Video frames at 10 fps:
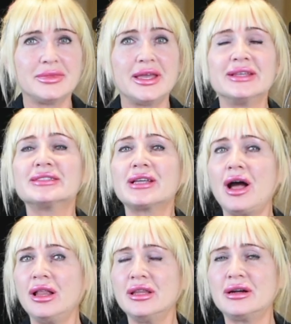Its
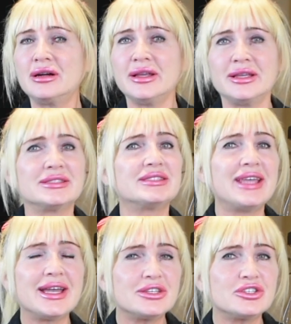color, its
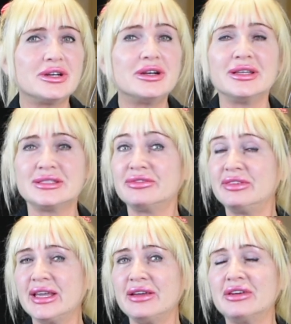texture, its
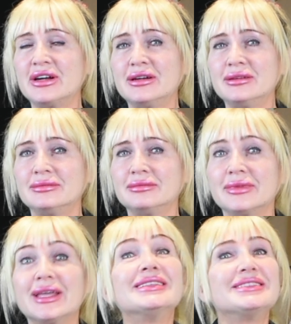flavor,
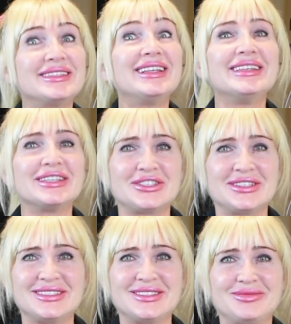it's
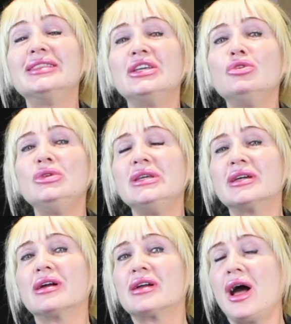delicious. The
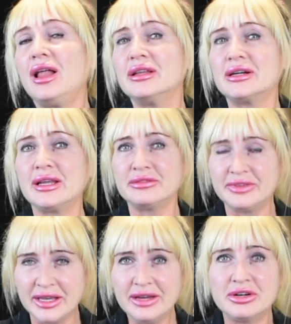unique color and
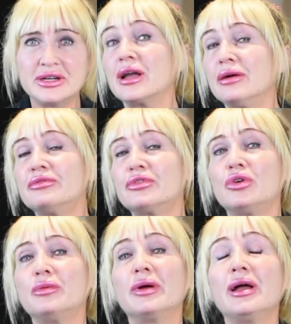flavor come
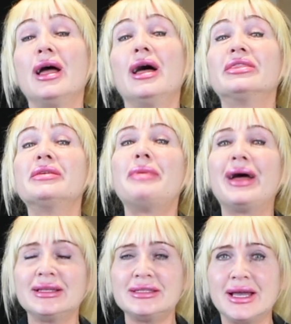from the
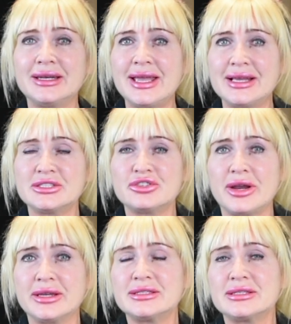pandan
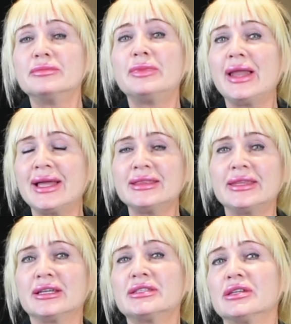extract, plant
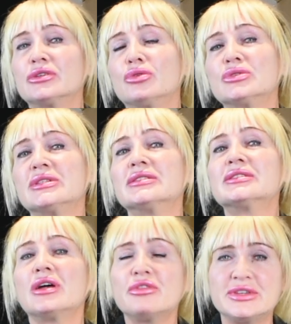that grows in
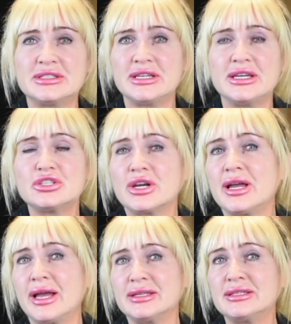Southeast Asia
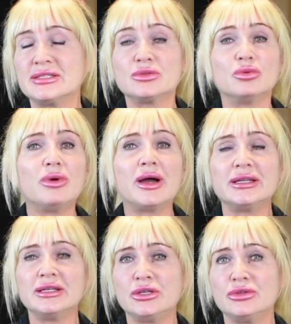and is
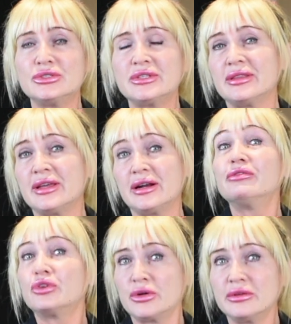widely used in there
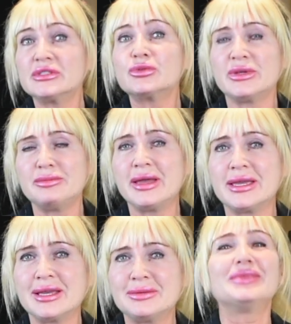for sweet
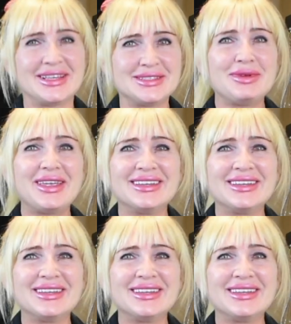baking. Let's begin.